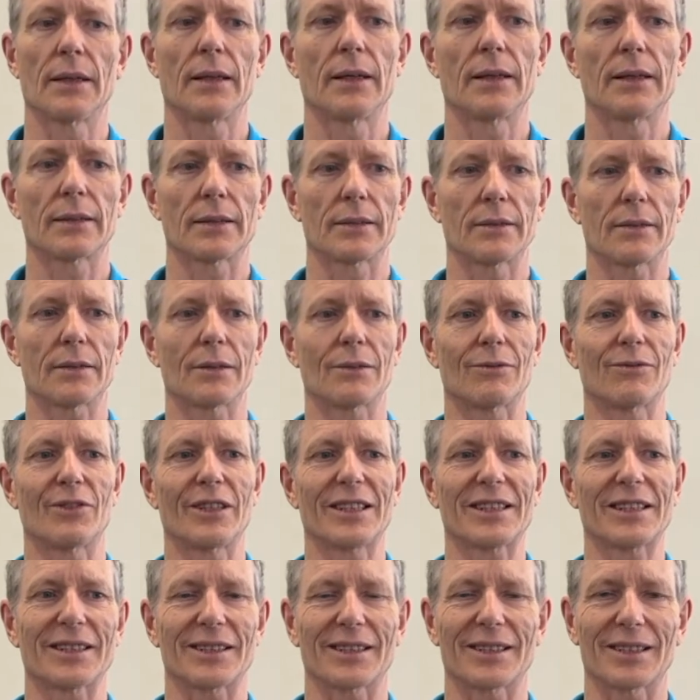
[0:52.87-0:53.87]
It's not a
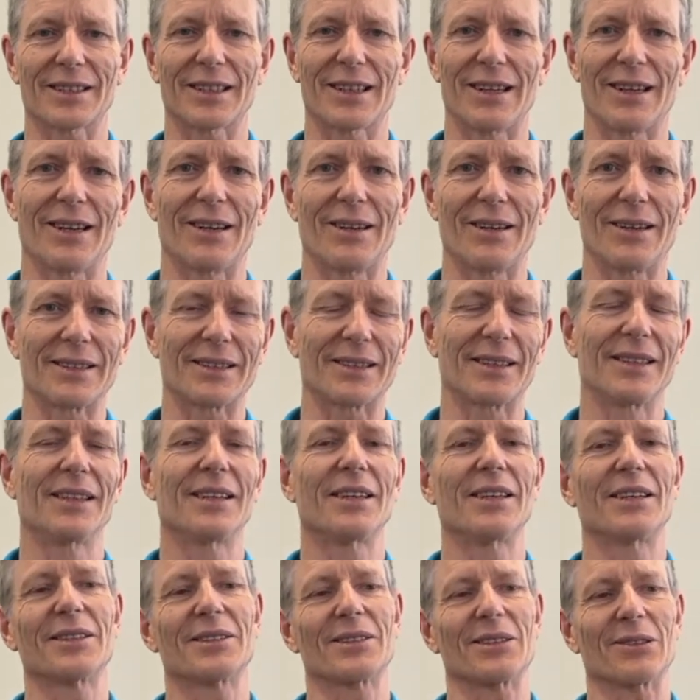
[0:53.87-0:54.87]
vicious, hard
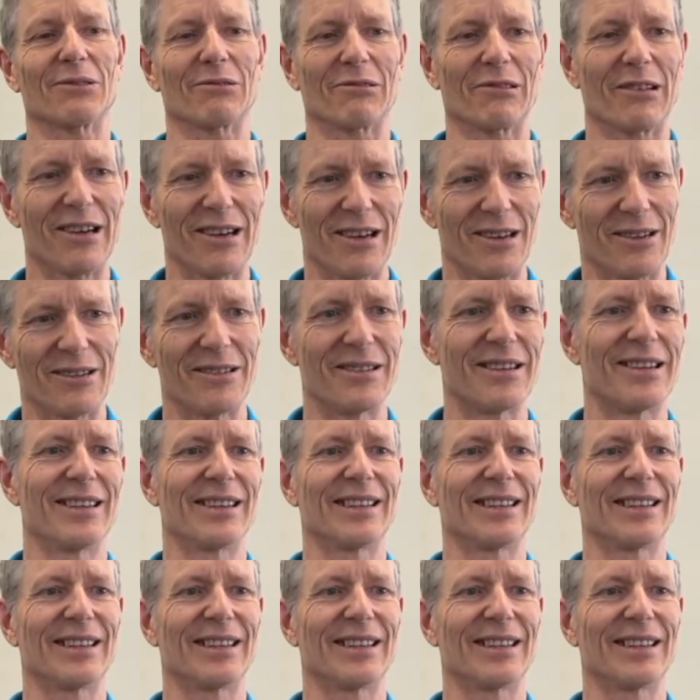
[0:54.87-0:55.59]
throw.